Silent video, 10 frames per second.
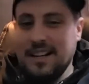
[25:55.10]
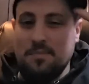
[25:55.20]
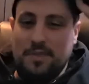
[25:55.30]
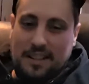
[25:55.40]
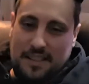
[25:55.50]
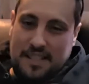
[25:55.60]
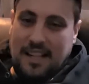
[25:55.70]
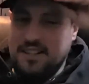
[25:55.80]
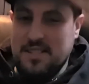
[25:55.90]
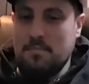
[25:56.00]
of playing this
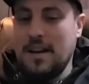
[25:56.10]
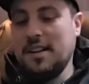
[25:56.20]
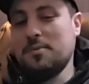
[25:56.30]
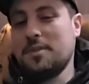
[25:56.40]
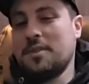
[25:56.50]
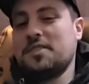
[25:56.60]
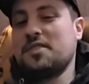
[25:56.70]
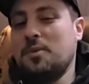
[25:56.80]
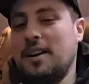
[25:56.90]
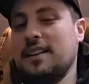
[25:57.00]
out as a many worlds
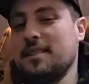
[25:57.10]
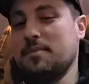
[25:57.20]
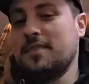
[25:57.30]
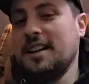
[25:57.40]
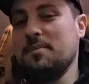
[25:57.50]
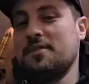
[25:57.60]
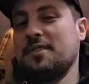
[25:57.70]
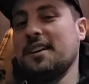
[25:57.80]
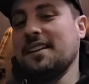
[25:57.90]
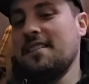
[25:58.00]
quantum type
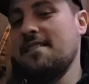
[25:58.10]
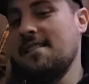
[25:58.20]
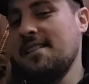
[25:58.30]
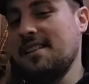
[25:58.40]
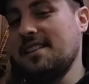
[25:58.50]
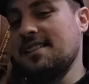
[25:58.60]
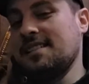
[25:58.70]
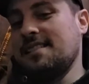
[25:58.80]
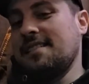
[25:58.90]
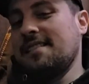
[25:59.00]
thing.
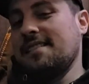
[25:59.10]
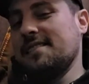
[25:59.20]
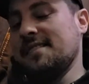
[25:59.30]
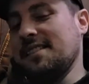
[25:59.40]
It's